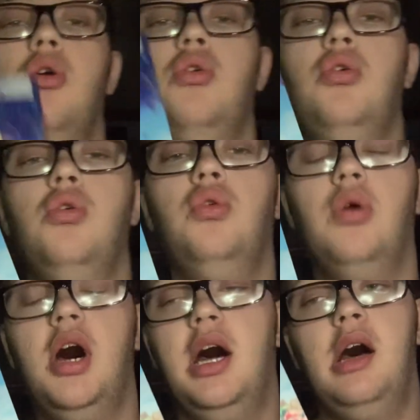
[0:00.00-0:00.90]
who
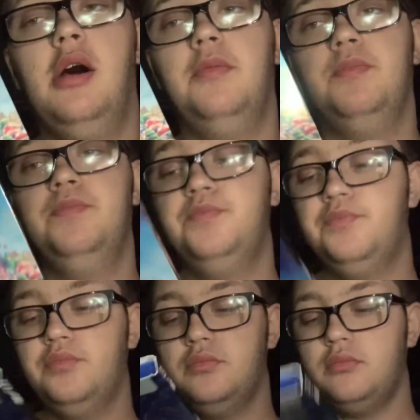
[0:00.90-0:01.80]
um,
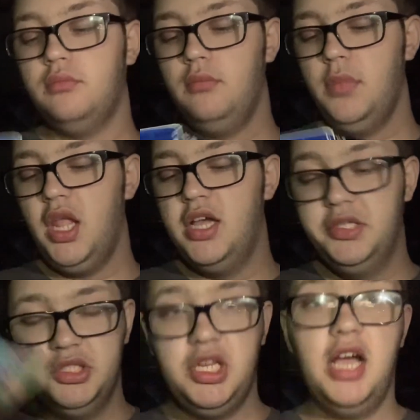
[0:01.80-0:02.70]

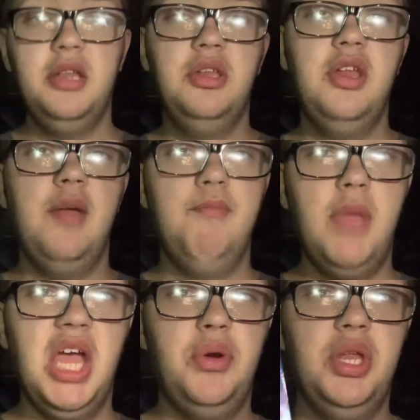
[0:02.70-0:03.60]
is trying to get
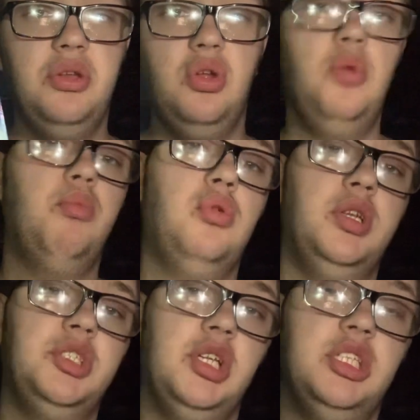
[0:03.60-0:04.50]
married to
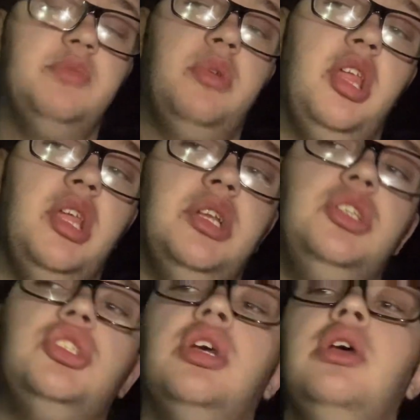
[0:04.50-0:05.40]
Princess Peach.